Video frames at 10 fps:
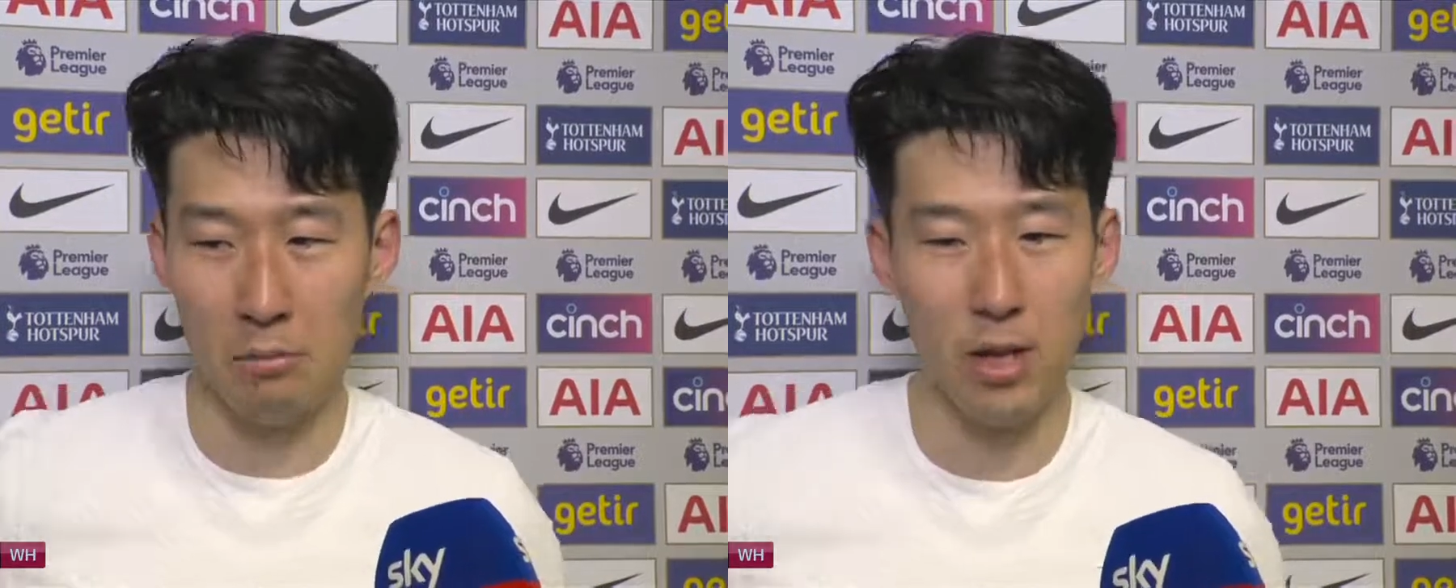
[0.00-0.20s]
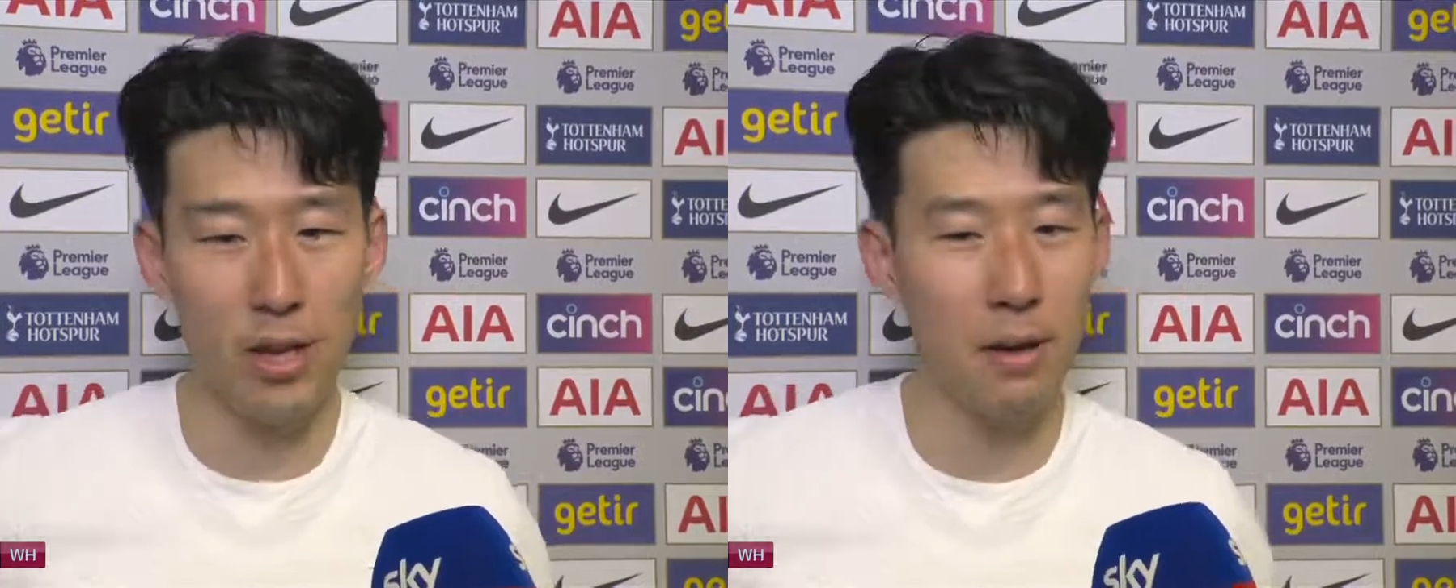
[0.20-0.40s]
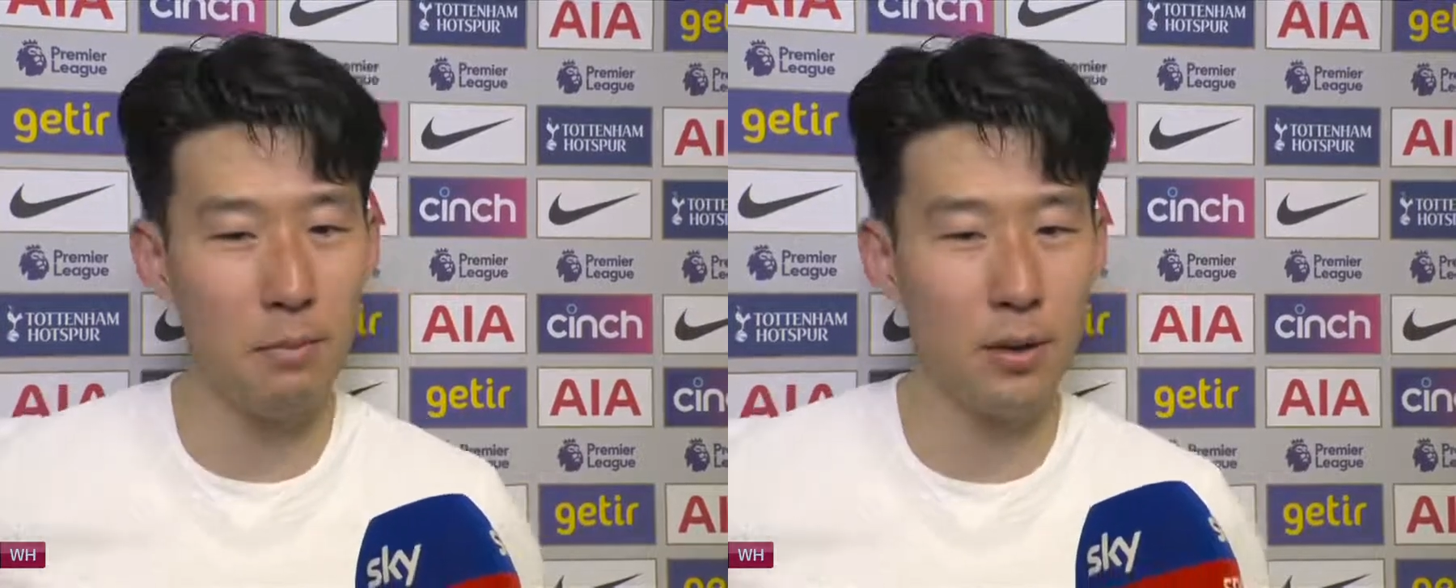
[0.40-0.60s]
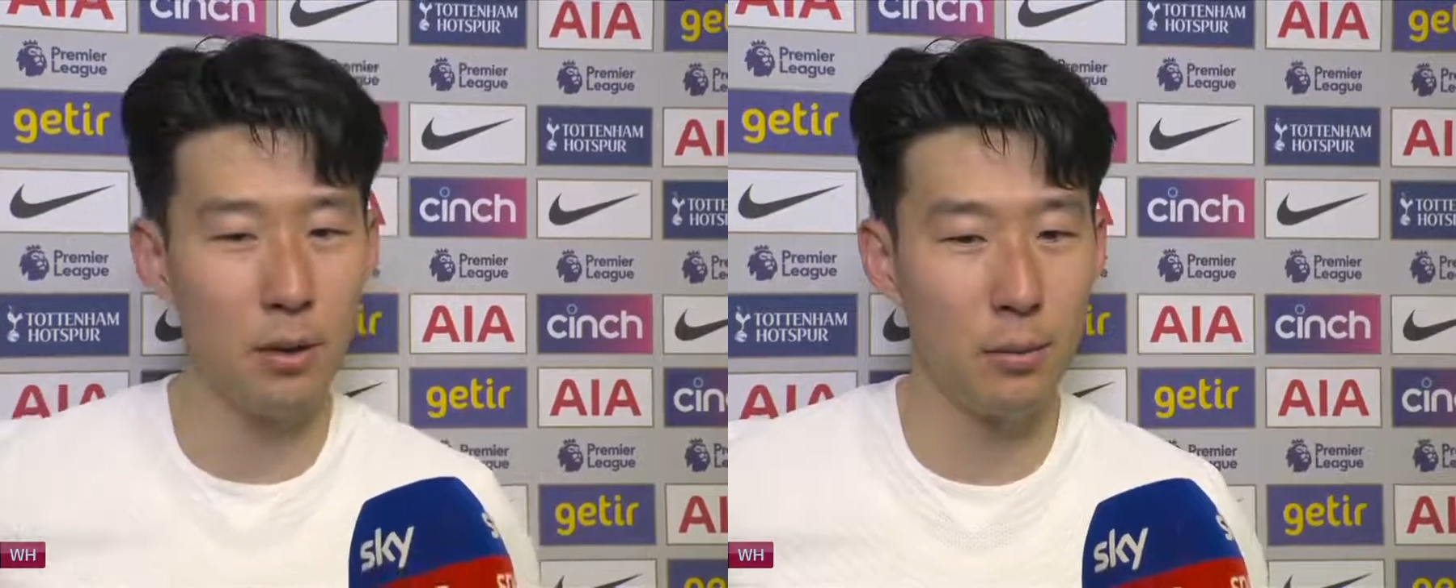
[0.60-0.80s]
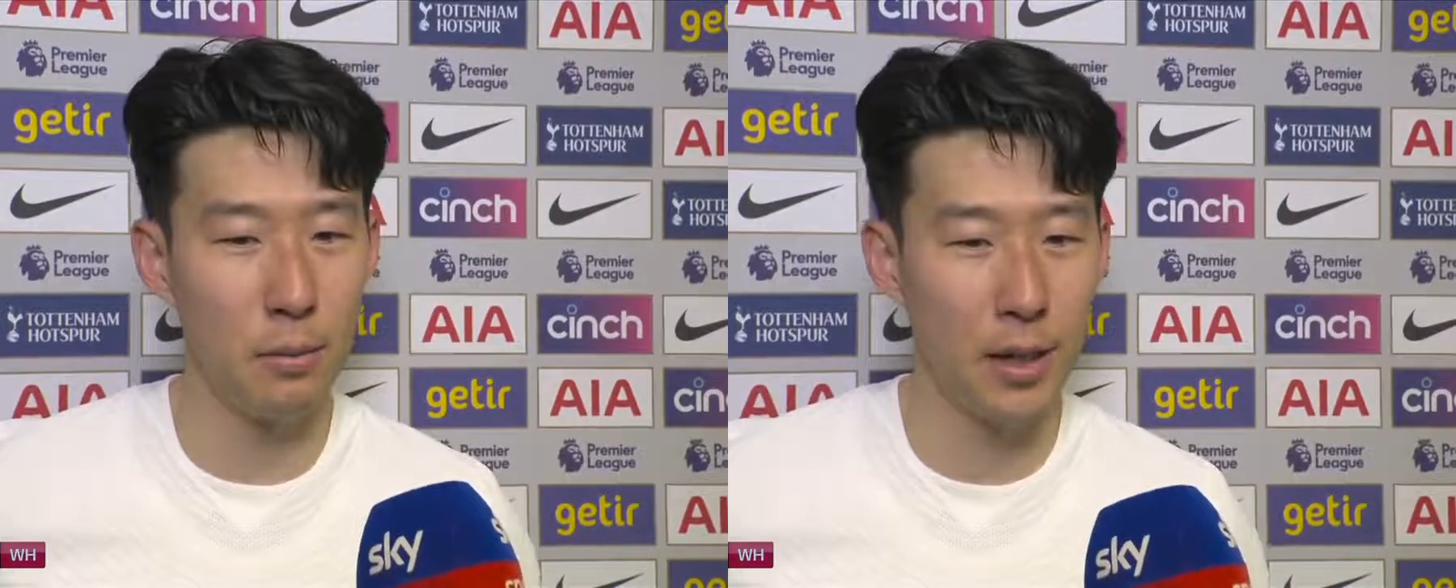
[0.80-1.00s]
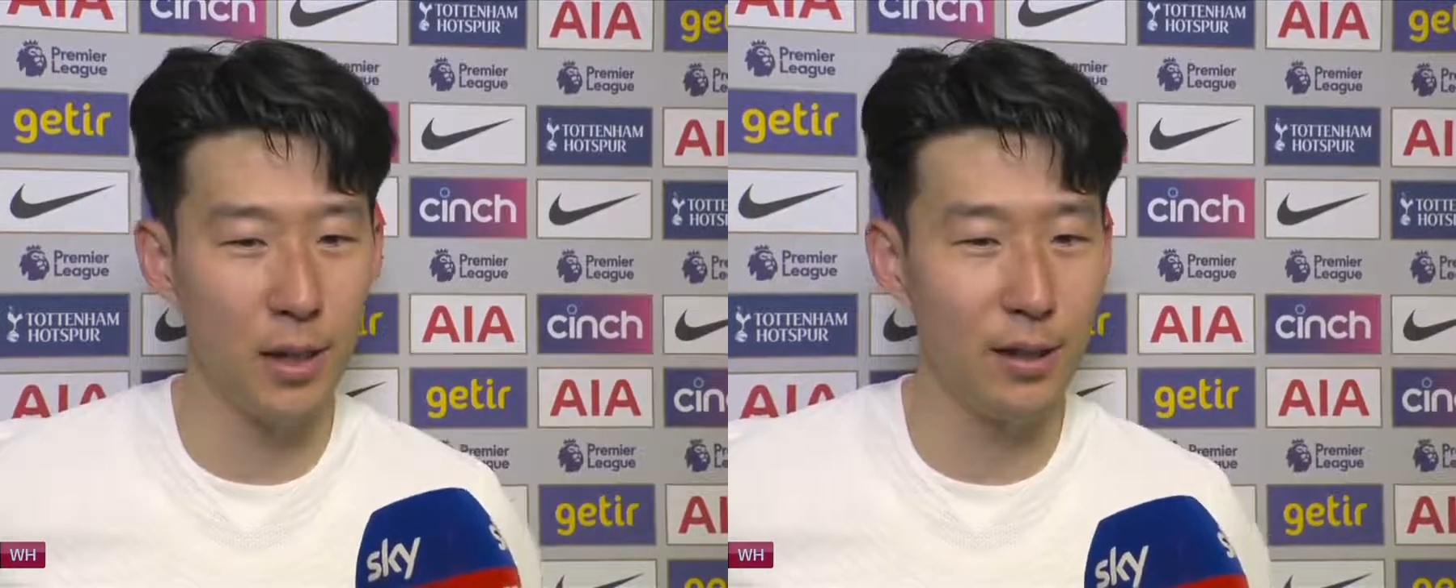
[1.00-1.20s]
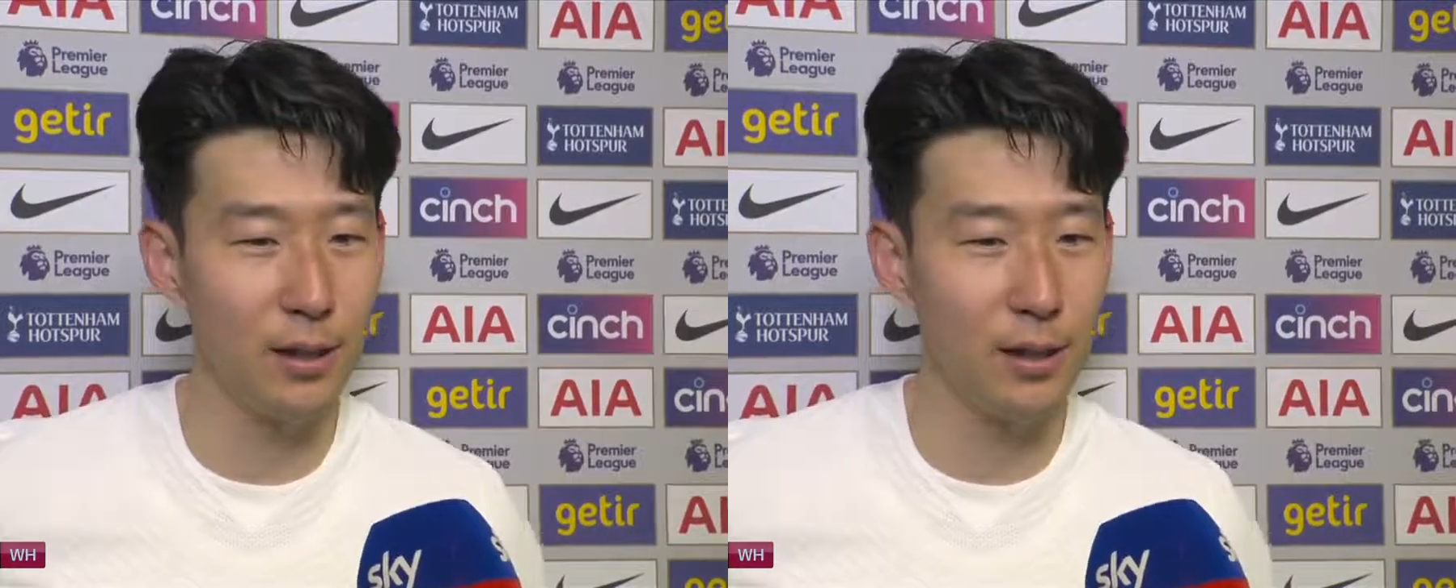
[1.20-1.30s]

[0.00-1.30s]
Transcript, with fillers: I'm really happy to playing